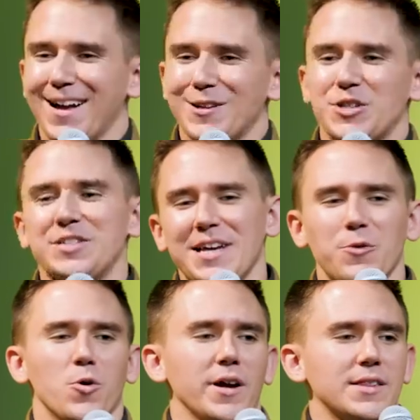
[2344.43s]
She did get
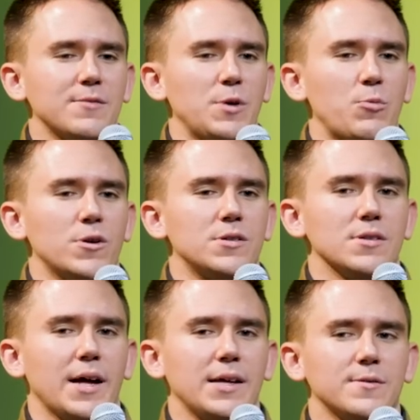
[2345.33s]
worried that we wouldn't,
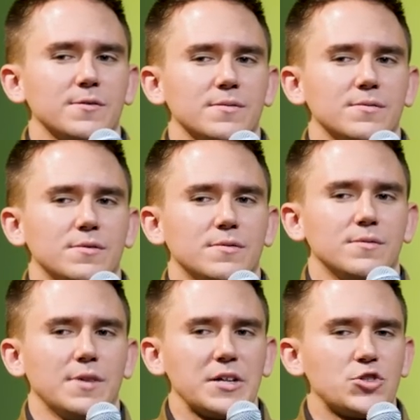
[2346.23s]
like
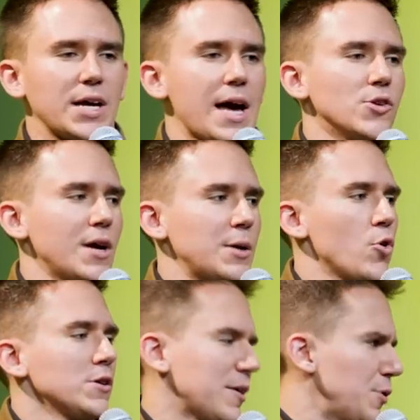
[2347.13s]
check on her
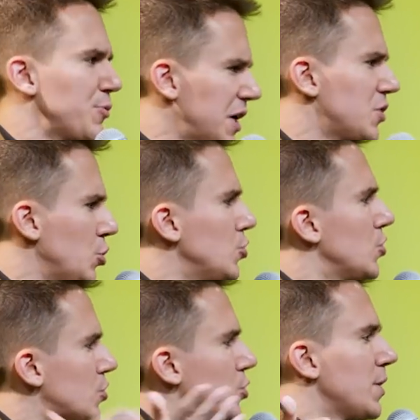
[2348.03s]
anymore. Like, we get too
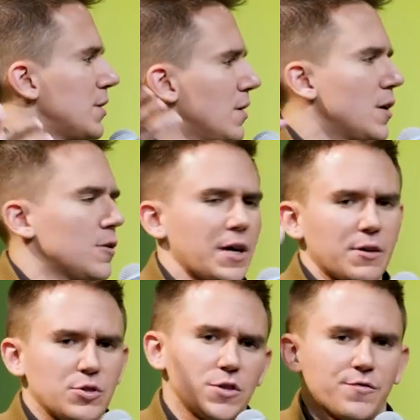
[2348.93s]
used to it, you know? Like, it
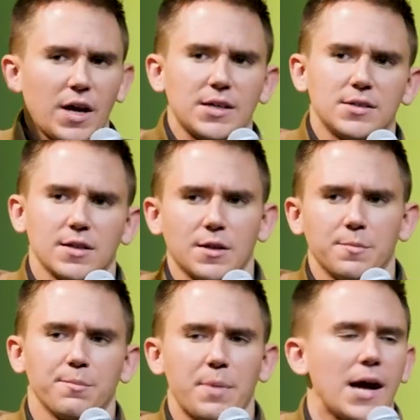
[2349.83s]
would just fade into the
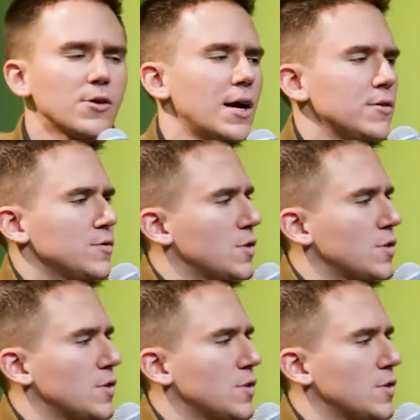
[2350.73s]
background.